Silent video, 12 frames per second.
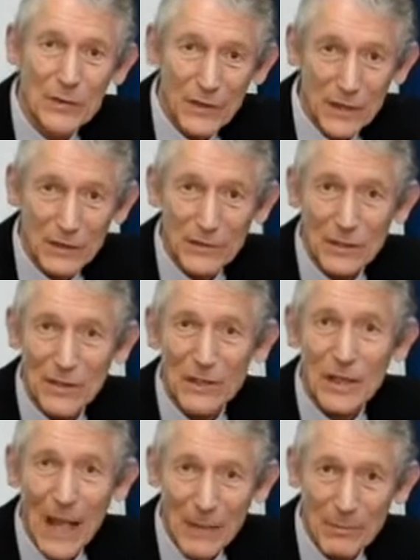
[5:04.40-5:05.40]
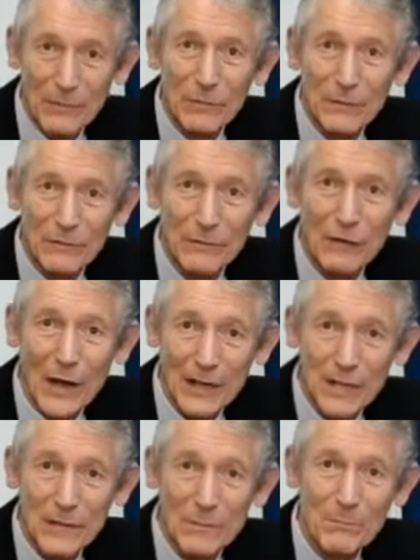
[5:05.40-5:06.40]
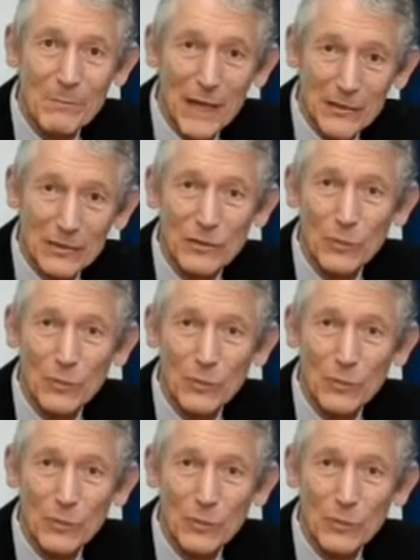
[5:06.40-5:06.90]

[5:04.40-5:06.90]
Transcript: think that are capable of running them better